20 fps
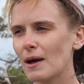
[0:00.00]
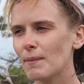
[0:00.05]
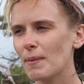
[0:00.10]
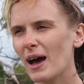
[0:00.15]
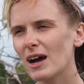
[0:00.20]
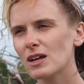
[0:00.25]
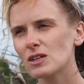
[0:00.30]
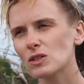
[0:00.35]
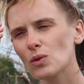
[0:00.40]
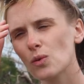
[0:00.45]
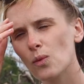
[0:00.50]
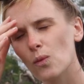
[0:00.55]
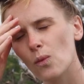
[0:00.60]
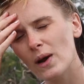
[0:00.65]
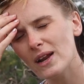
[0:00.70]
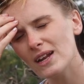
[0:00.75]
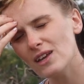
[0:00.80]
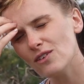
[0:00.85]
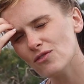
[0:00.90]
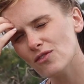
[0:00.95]
about
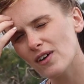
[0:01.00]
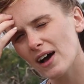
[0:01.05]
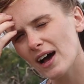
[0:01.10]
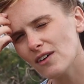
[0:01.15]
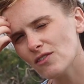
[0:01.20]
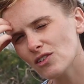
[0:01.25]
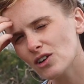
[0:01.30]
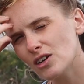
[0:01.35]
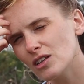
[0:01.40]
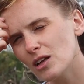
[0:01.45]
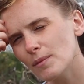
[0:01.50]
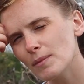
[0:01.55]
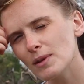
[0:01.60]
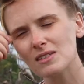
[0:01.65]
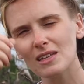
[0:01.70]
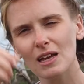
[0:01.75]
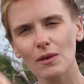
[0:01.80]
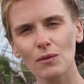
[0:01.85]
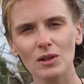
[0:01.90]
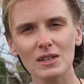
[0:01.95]
25
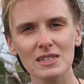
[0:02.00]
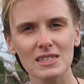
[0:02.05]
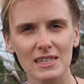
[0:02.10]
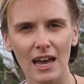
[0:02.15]
kilometers, I want to